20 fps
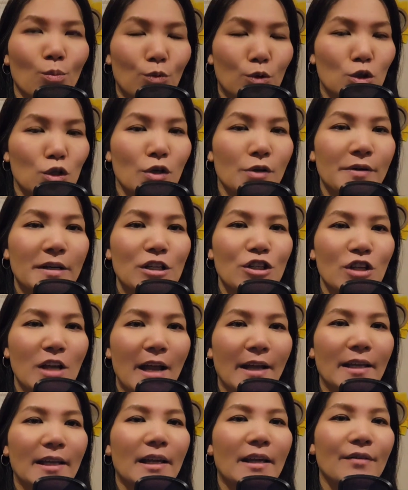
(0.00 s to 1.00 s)
during
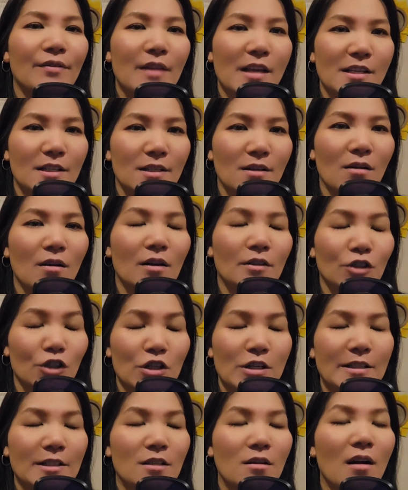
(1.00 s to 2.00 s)
check-in, they saw
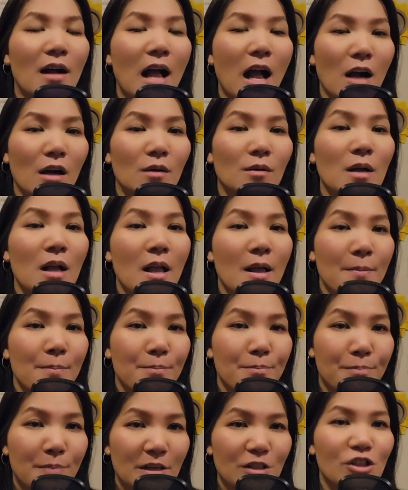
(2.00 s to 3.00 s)
she saw how
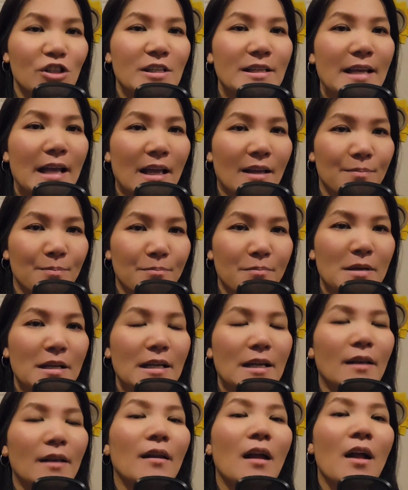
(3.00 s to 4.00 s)
bitchy and
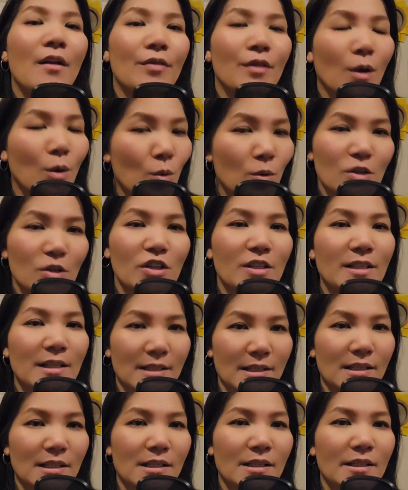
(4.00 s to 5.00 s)
mean the gorgeous
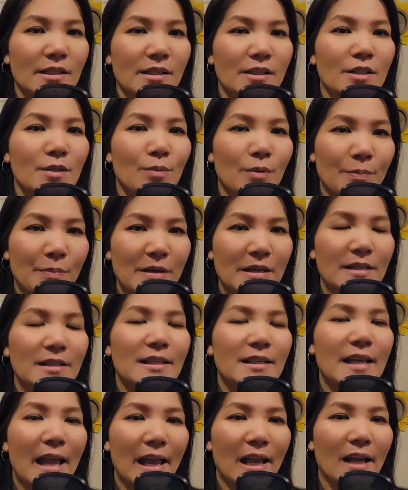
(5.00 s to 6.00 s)
assistants were being
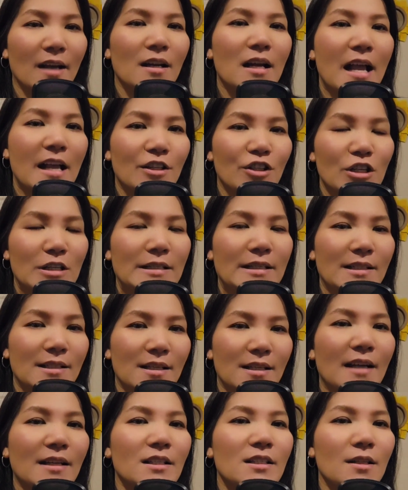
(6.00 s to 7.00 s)
to Anna, and she
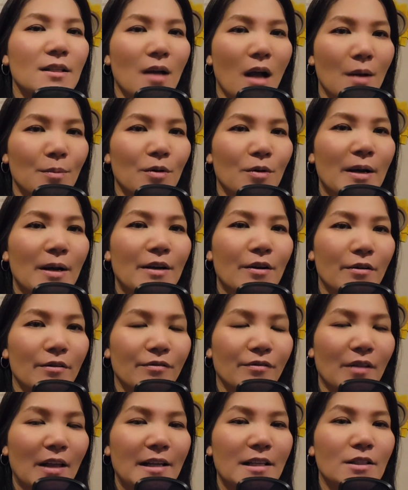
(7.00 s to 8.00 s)
decided to upgrade her
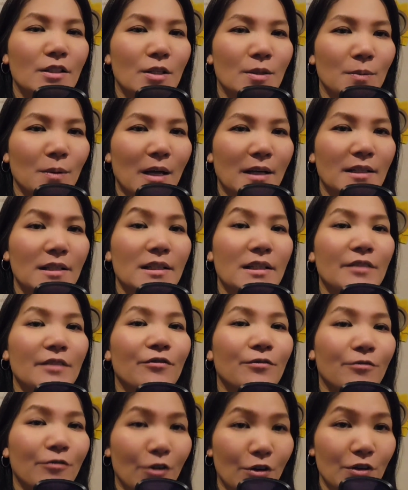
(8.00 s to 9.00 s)
flight to London
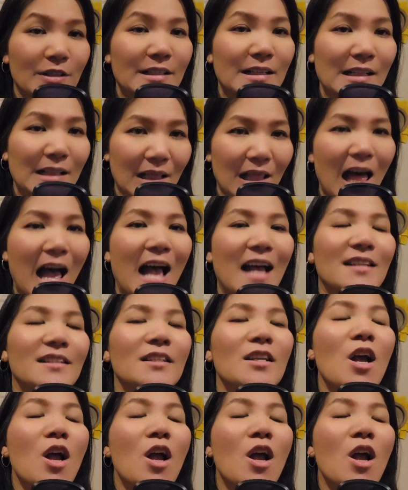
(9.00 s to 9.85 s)
first class.